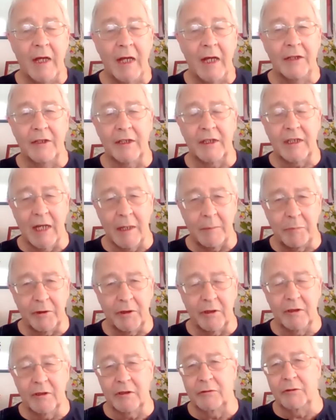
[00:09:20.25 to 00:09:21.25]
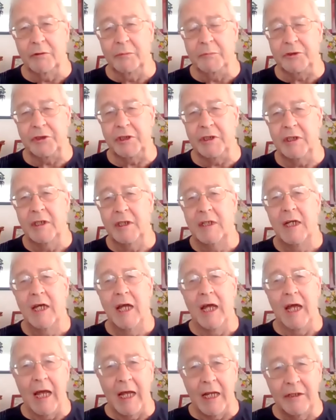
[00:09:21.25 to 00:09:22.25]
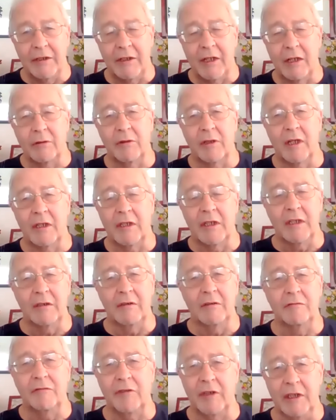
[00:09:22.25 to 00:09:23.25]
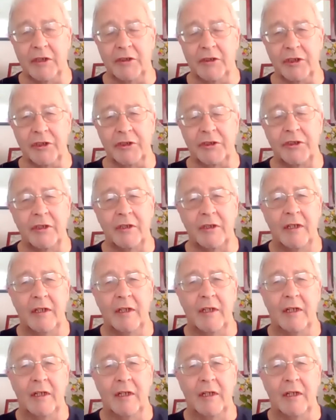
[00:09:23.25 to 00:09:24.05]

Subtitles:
and the capital Urumqi and outlying villages,